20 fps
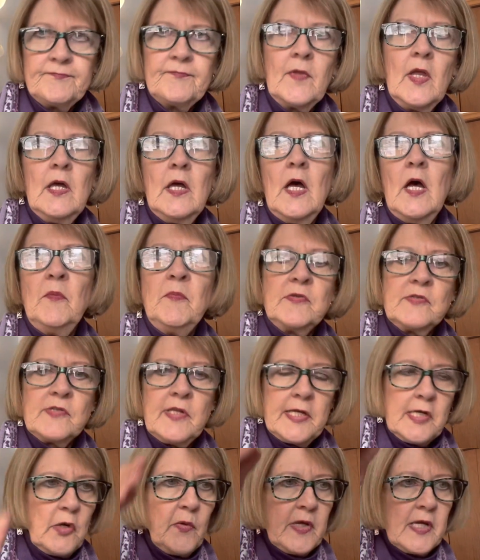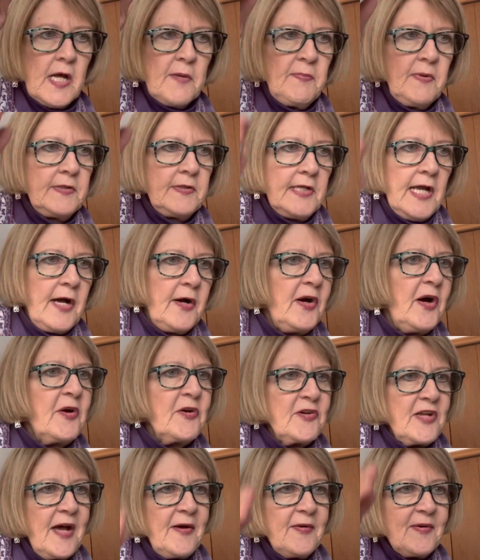almost like going up or
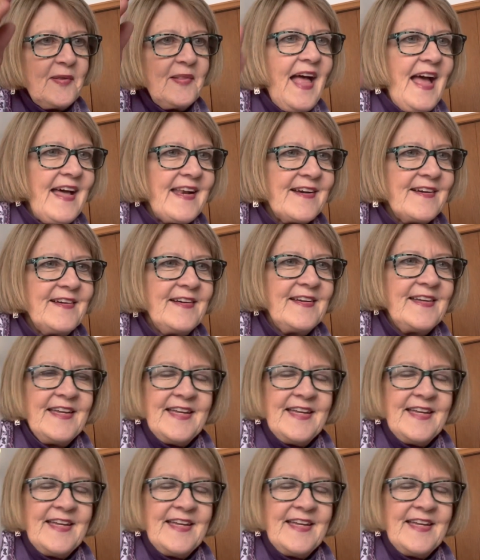down a ladder,